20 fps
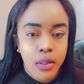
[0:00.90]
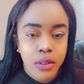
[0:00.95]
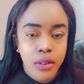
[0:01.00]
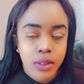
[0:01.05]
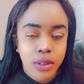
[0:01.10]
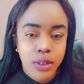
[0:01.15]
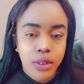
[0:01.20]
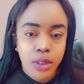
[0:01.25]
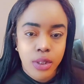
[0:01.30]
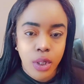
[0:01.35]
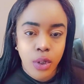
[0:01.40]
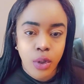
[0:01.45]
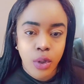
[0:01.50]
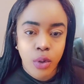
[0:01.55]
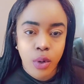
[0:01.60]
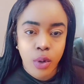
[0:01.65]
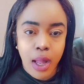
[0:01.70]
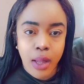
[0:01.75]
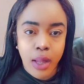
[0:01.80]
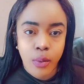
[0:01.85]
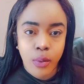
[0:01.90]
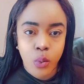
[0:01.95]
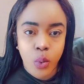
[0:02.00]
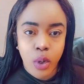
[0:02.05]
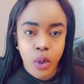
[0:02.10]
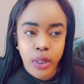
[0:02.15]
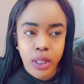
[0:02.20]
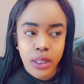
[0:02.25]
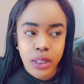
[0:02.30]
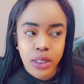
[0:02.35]
So I
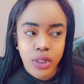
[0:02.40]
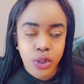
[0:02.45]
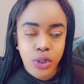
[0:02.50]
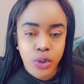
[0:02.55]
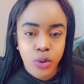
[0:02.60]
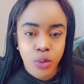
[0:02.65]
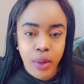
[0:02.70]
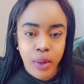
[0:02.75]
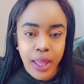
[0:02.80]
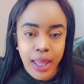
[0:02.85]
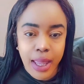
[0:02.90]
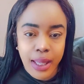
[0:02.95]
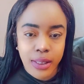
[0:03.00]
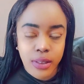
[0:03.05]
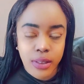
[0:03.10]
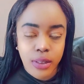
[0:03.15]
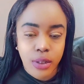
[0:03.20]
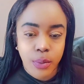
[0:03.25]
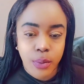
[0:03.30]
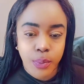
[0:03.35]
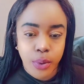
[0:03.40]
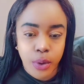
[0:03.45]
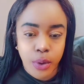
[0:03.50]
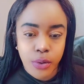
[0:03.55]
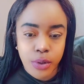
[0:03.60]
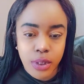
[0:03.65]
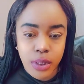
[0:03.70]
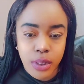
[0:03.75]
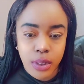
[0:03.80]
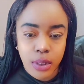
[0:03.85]
wanted to answer the
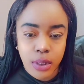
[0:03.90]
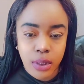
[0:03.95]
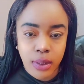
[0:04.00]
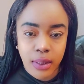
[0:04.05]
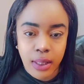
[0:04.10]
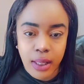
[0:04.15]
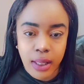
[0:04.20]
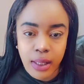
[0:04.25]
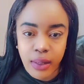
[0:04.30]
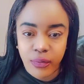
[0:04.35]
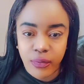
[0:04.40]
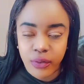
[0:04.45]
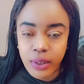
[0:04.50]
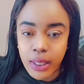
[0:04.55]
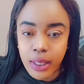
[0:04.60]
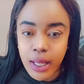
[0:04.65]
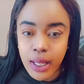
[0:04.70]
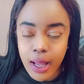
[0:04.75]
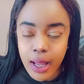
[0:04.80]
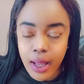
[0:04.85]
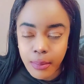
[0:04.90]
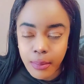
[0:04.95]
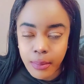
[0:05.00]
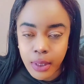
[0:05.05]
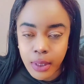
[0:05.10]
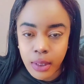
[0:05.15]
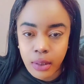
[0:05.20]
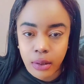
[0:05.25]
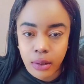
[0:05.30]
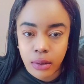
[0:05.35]
person that left a
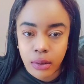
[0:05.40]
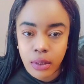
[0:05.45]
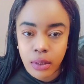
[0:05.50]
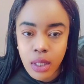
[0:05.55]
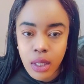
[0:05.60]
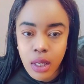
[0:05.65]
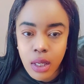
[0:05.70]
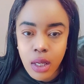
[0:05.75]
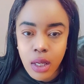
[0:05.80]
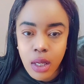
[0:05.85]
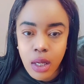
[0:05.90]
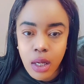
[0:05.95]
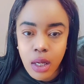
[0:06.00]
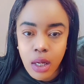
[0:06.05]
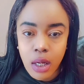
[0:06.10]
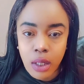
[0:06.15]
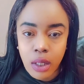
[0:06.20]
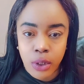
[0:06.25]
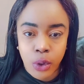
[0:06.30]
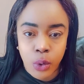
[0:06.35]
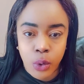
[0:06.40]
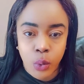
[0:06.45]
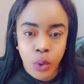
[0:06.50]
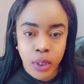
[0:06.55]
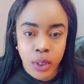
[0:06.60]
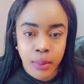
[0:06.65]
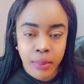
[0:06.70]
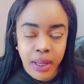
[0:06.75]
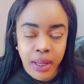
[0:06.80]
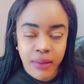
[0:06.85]
comment under
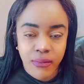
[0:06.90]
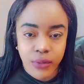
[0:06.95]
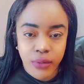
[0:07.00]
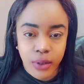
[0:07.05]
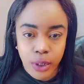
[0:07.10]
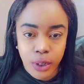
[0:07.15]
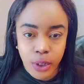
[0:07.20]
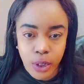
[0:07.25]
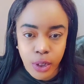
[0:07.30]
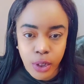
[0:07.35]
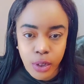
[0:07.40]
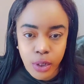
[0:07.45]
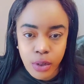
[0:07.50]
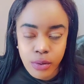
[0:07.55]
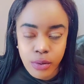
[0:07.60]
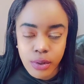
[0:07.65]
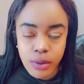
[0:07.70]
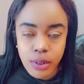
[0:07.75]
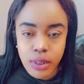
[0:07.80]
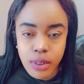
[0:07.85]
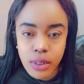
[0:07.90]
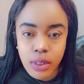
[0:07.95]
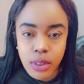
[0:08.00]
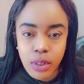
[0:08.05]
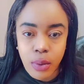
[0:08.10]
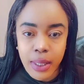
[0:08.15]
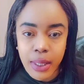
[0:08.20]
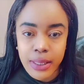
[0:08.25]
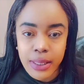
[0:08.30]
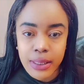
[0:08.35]
one of my videos.
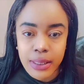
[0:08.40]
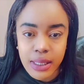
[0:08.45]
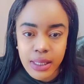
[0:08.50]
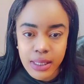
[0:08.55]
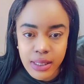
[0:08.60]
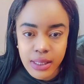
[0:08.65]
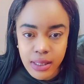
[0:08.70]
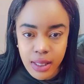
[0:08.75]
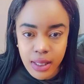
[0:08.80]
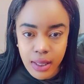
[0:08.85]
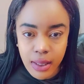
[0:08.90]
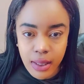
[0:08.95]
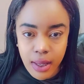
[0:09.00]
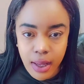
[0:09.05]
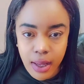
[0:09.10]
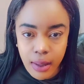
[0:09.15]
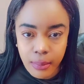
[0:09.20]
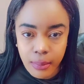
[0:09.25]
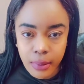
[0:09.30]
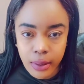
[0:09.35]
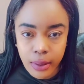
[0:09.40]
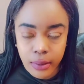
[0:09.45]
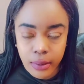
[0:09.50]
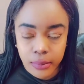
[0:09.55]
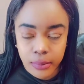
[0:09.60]
So I did see a comment.